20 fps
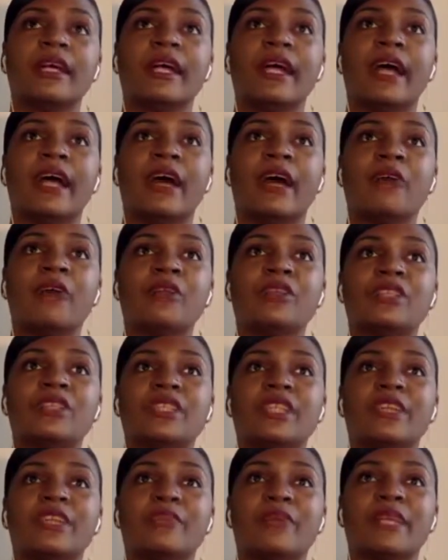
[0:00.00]
I would
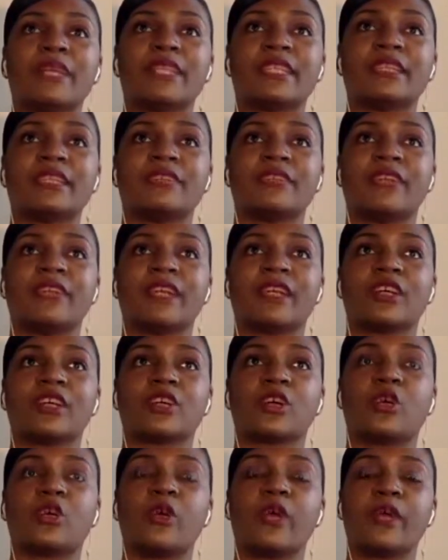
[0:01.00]
just give myself like a
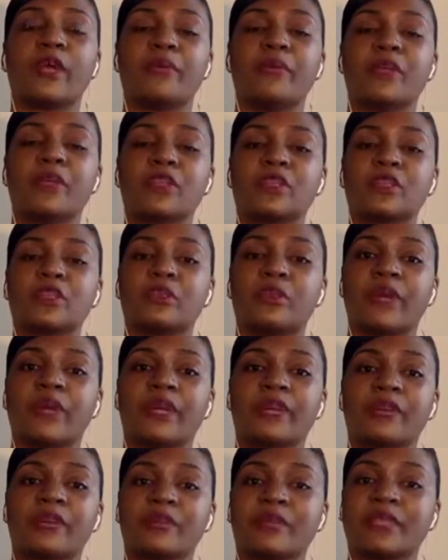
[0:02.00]
quick mental
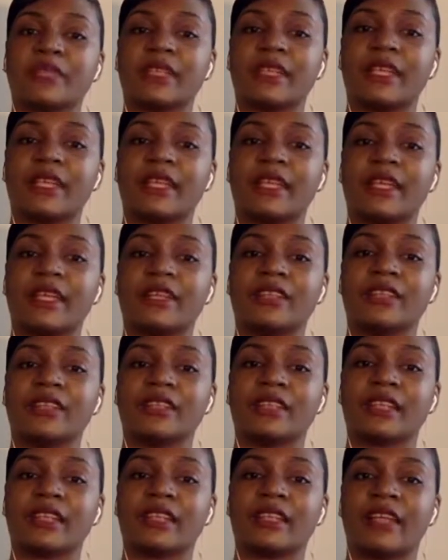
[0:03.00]
break from studying, just
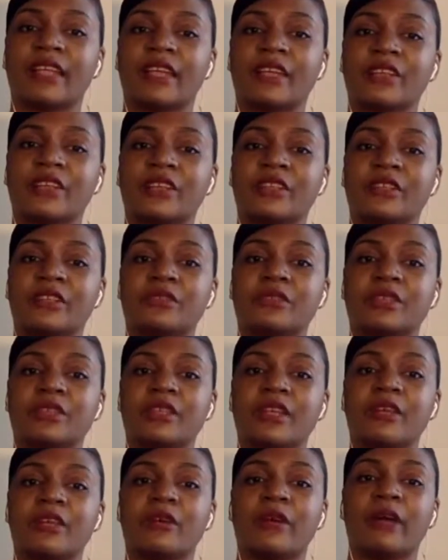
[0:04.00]
like a day or two. So
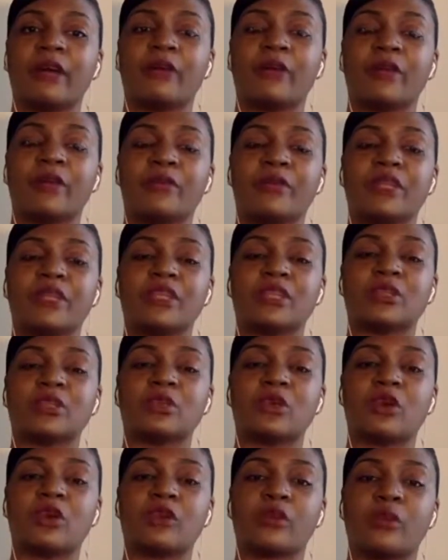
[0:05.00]
that way I wouldn't be too
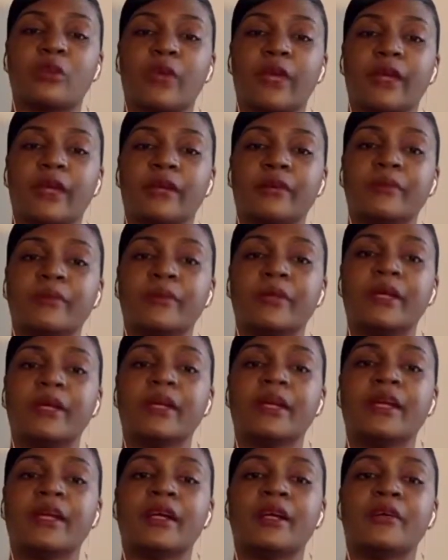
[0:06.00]
overwhelmed.
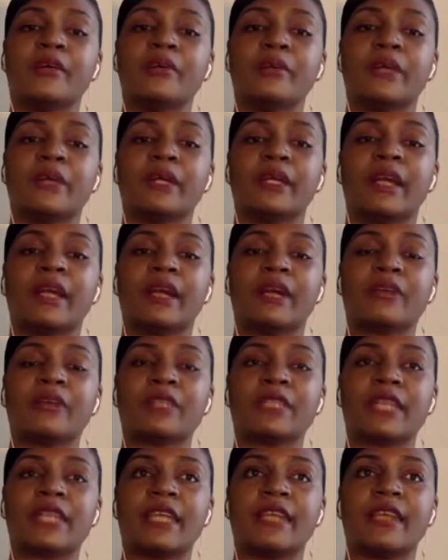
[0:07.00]
But I would
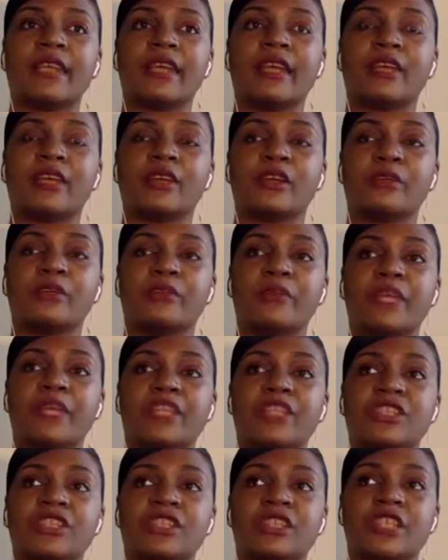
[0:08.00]
say that your
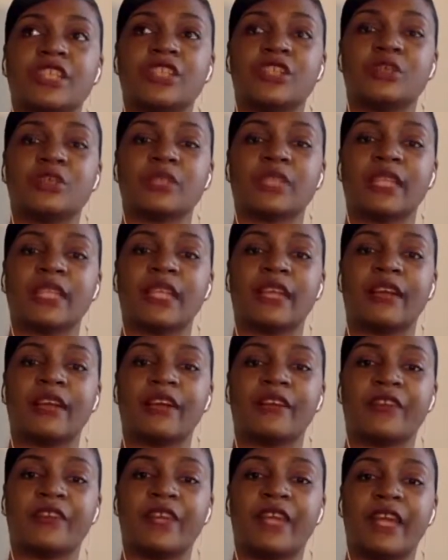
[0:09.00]
messages that you would send out
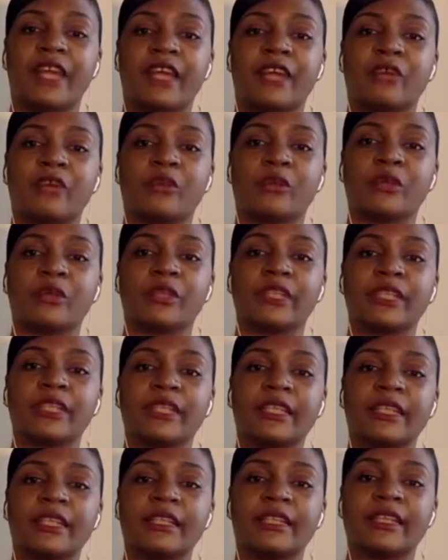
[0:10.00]
every day were really
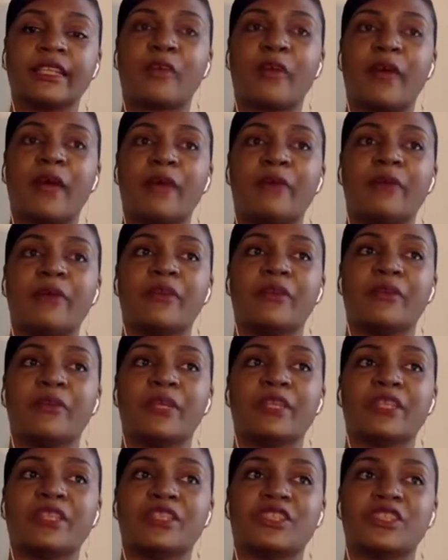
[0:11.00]
good. It reminded me of the
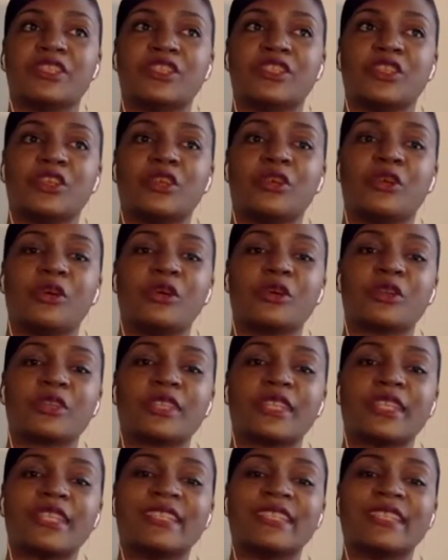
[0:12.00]
messages Joel
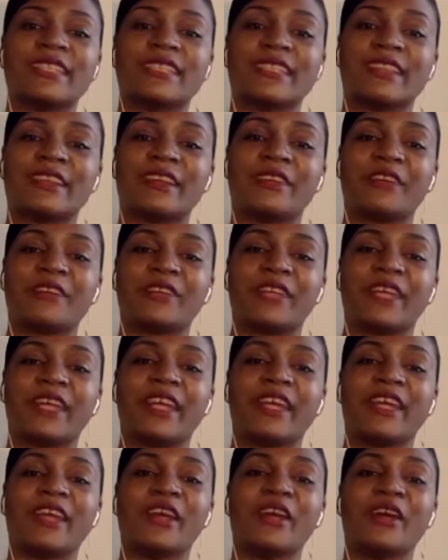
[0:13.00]
Osteen sends out every
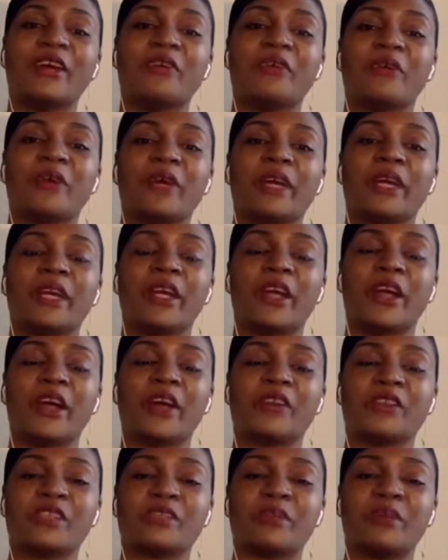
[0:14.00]
day, where he
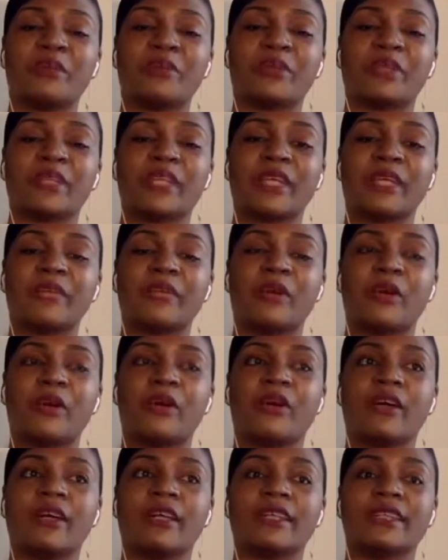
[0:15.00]
encourages people to keep
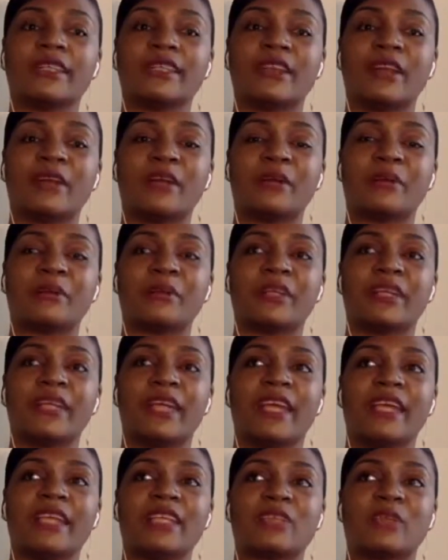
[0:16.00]
going. So I remember the
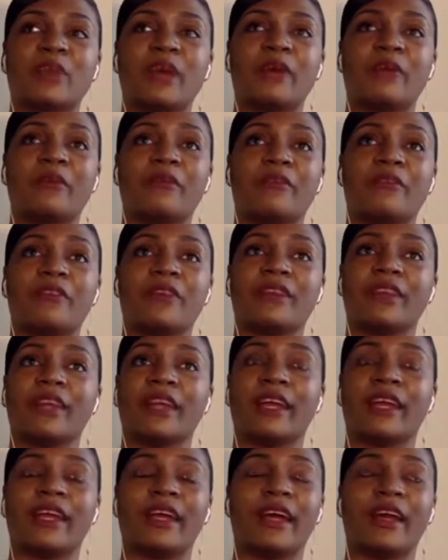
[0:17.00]
days where I would feel
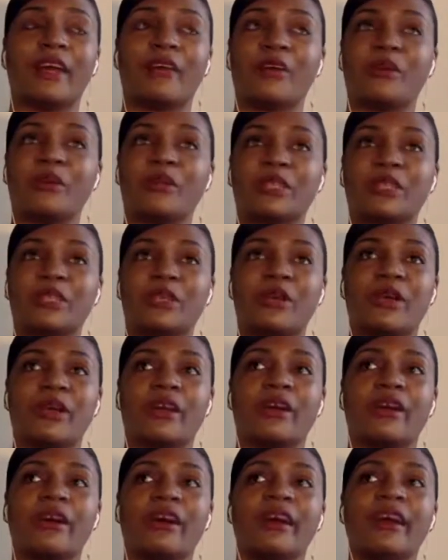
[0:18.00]
like, I don't know what's going
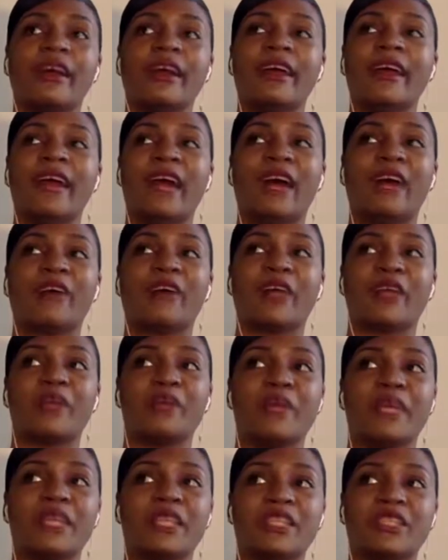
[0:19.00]
on. I would get
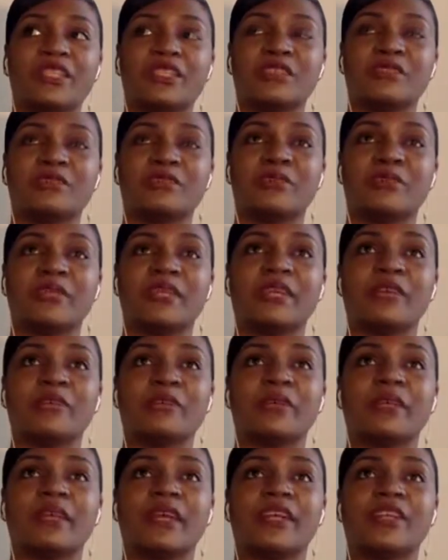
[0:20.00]
a message and it'll
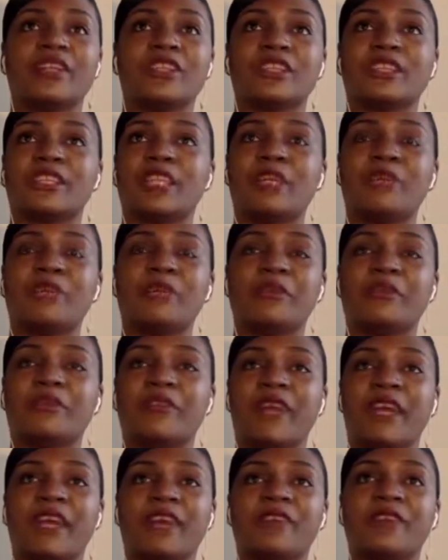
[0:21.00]
be like, just keep the
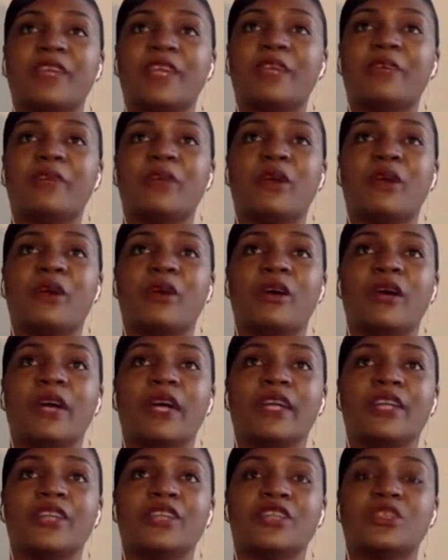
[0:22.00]
faith, keep
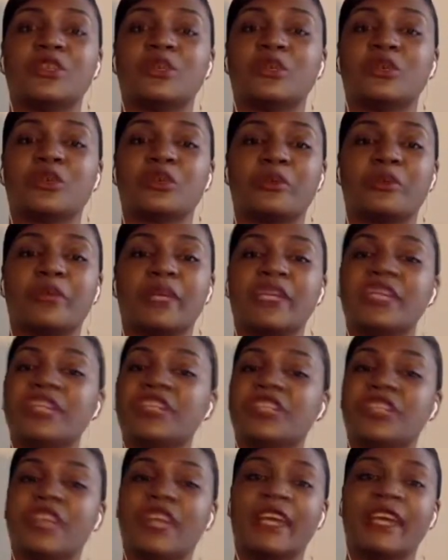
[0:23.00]
going, just do a little bit
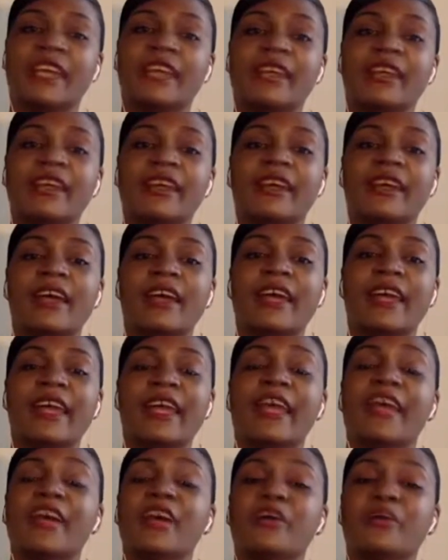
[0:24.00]
each day. And
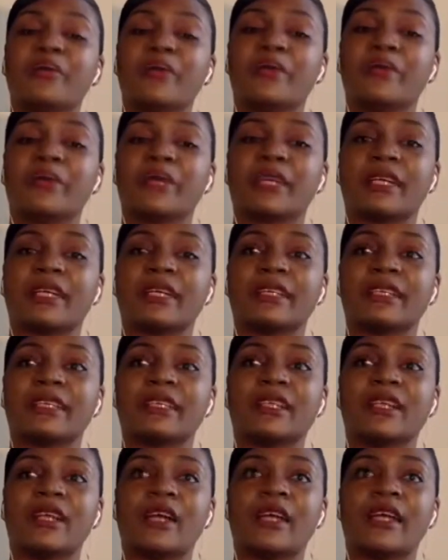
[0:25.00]
that helped me because
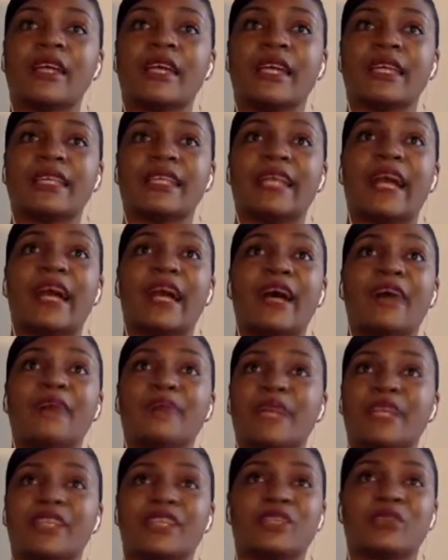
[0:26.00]
at
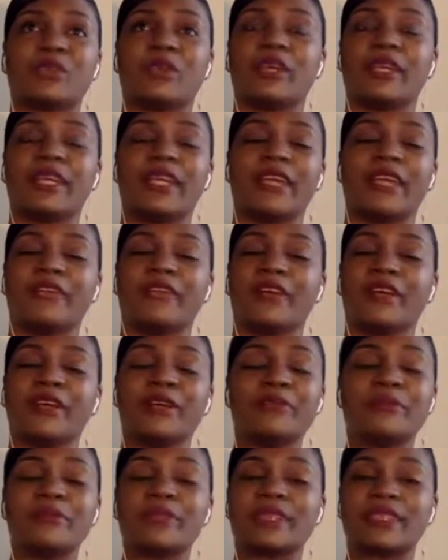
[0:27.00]
times I just wanted to give
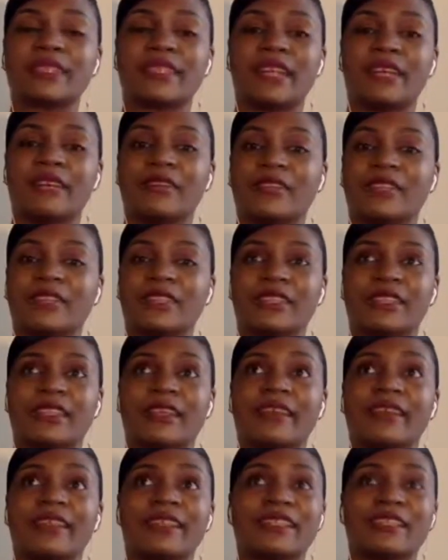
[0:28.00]
up because I was just
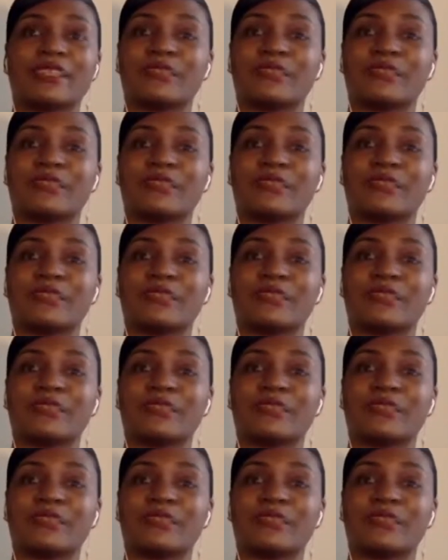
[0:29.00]
like, this is